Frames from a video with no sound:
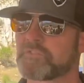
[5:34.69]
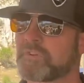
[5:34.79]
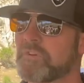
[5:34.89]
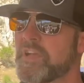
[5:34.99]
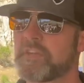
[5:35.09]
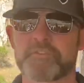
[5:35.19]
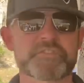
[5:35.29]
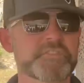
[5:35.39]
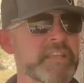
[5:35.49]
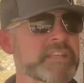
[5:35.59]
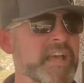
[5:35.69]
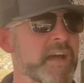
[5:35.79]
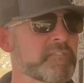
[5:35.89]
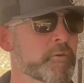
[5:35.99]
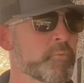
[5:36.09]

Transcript: So there's things out there we